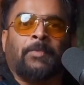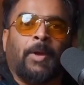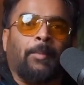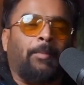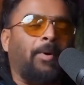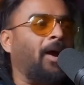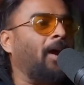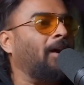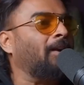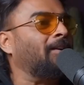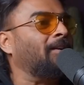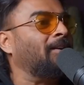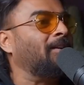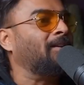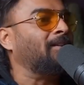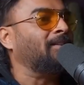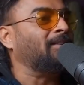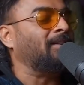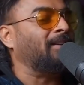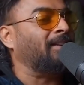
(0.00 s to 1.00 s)
But
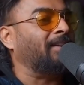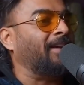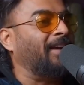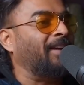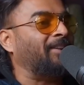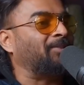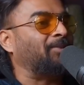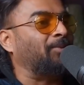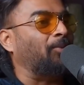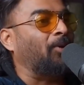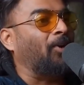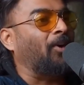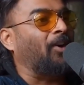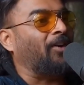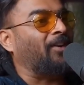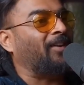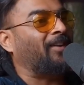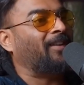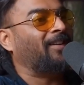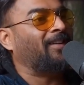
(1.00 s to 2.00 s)
guess what?